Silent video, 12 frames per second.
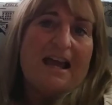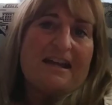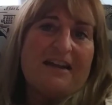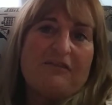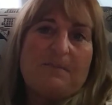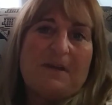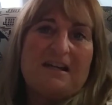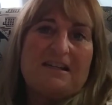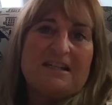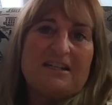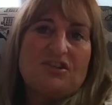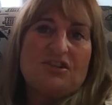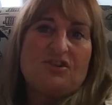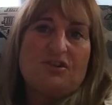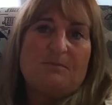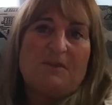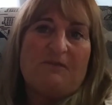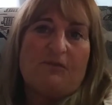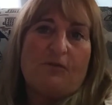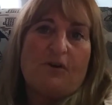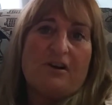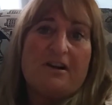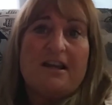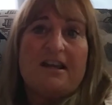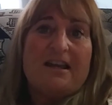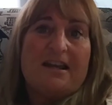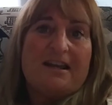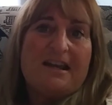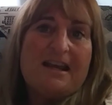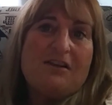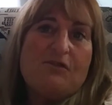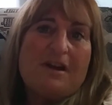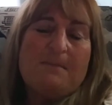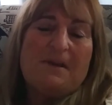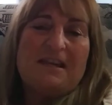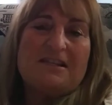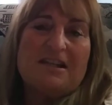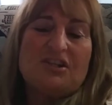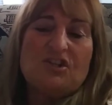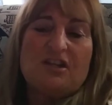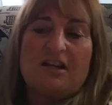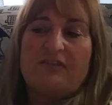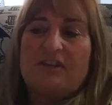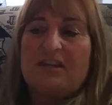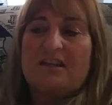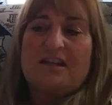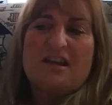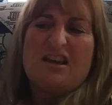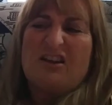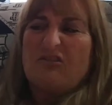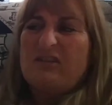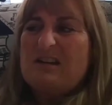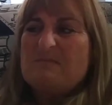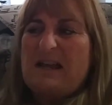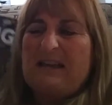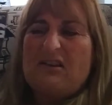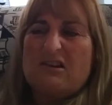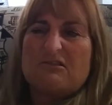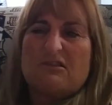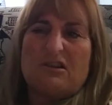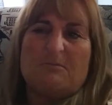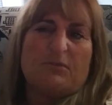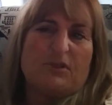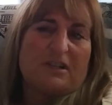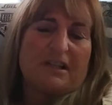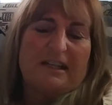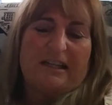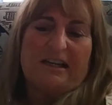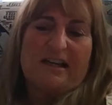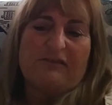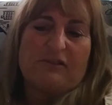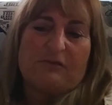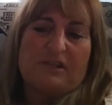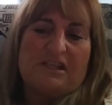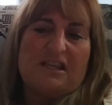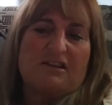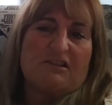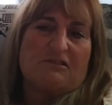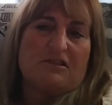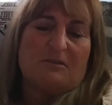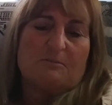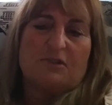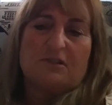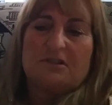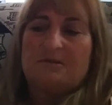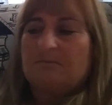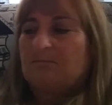Never paid attention to them before. Now I pay attention to everything. Reading my auto club book. Never read the auto club book.